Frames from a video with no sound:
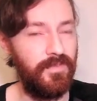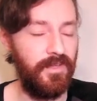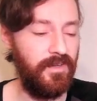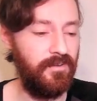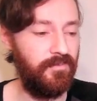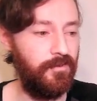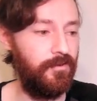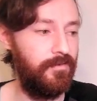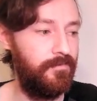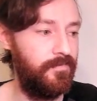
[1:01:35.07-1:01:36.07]
And if
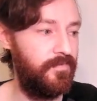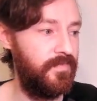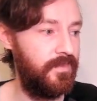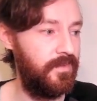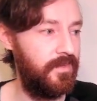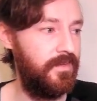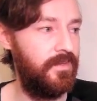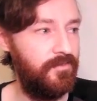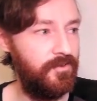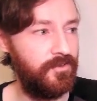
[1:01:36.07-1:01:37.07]
you're
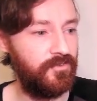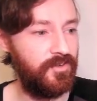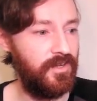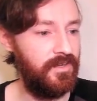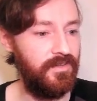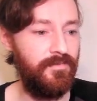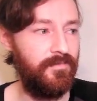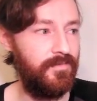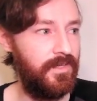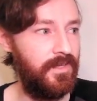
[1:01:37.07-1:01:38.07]
in Australia
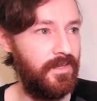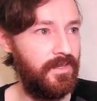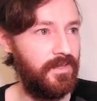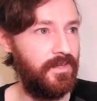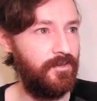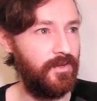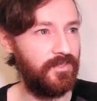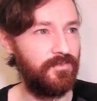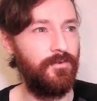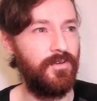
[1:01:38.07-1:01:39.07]
and you
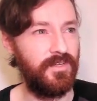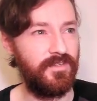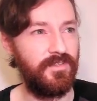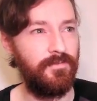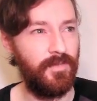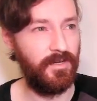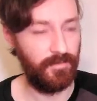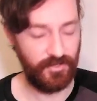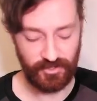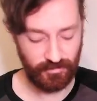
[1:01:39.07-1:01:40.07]
ask real nice, Marty
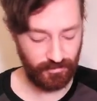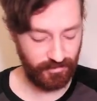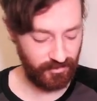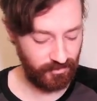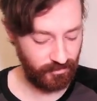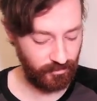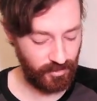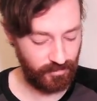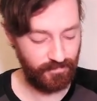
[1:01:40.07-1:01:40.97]
might ship something to you as well.